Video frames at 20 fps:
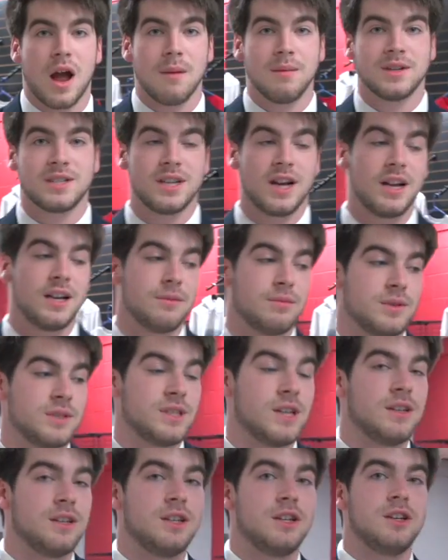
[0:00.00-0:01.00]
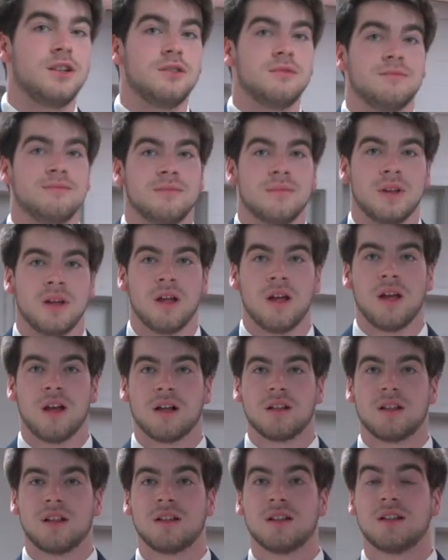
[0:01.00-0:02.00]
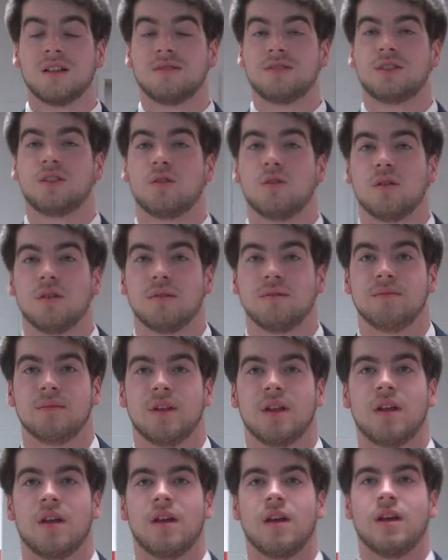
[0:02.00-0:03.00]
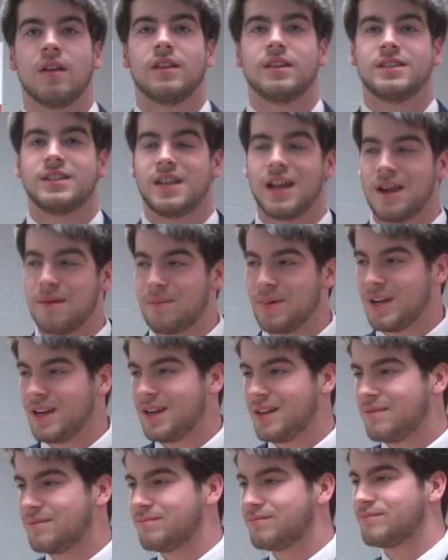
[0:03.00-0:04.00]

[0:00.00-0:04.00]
I'm excited to present to you Glencliff Store, The Stampede.